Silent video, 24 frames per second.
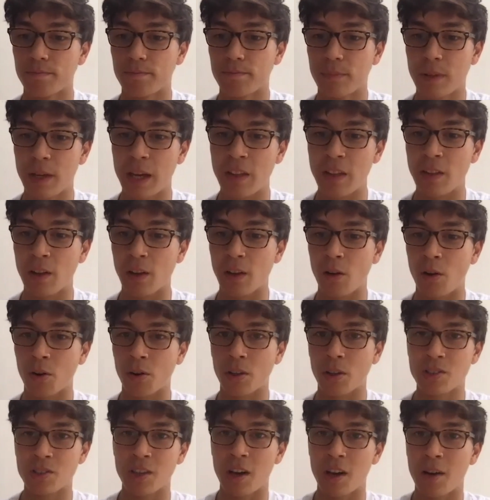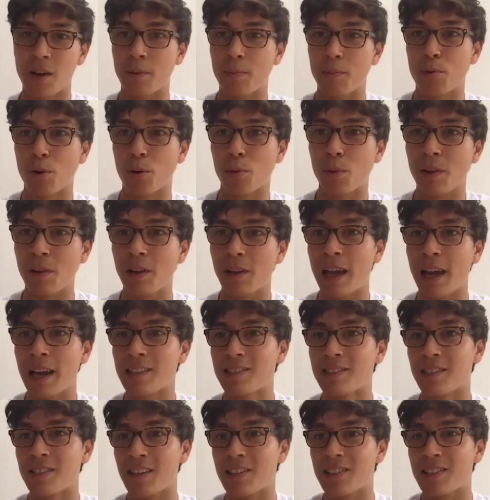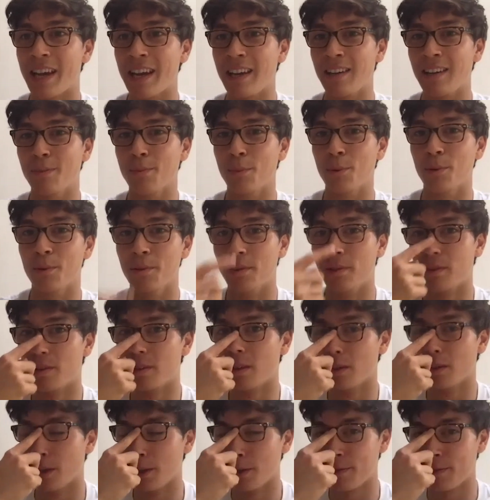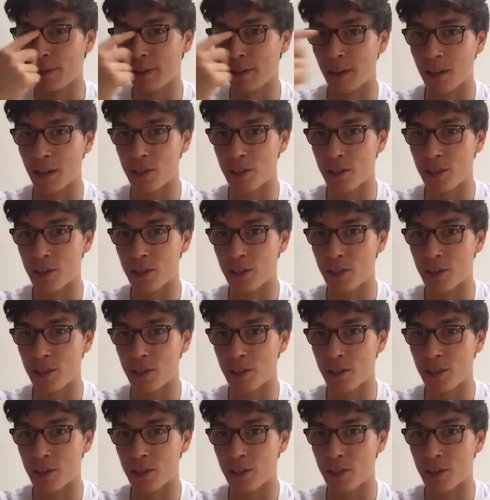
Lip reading: In the longer term, and probably the less attainable thing I'd